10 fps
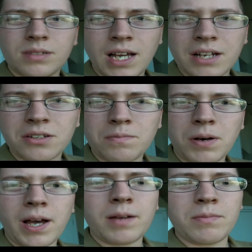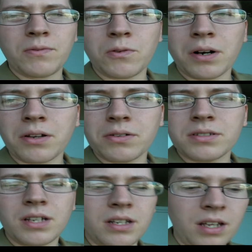actually buy it before I go to
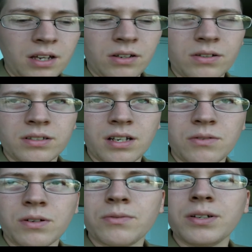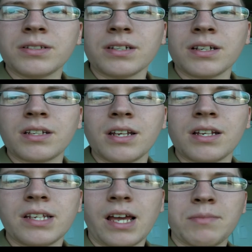San Diego because I don't want to risk it
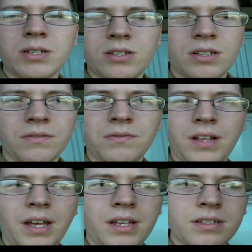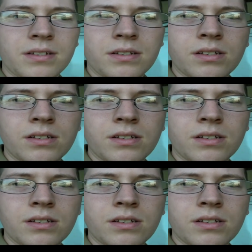getting damaged in the flight.